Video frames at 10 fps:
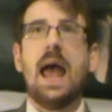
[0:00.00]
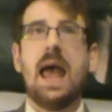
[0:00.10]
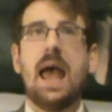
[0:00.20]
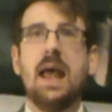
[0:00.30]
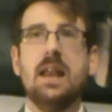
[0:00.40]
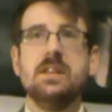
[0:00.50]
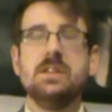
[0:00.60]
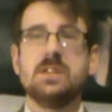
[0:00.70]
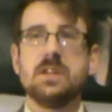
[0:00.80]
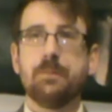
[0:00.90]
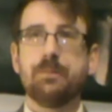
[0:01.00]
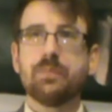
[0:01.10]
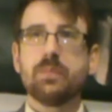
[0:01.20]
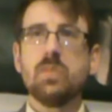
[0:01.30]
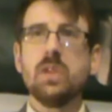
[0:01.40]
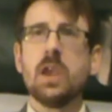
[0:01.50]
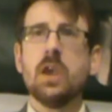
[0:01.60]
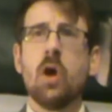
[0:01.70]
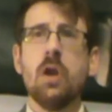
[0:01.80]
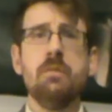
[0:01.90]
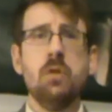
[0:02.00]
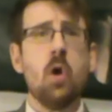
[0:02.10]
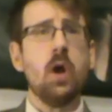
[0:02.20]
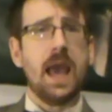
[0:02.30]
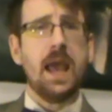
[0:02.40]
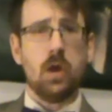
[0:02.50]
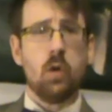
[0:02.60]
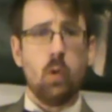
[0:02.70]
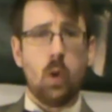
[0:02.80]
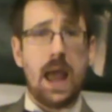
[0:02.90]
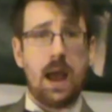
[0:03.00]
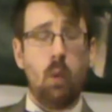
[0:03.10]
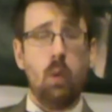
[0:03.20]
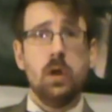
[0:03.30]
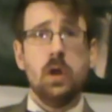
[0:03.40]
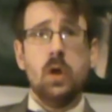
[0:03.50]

and kind of not getting caught out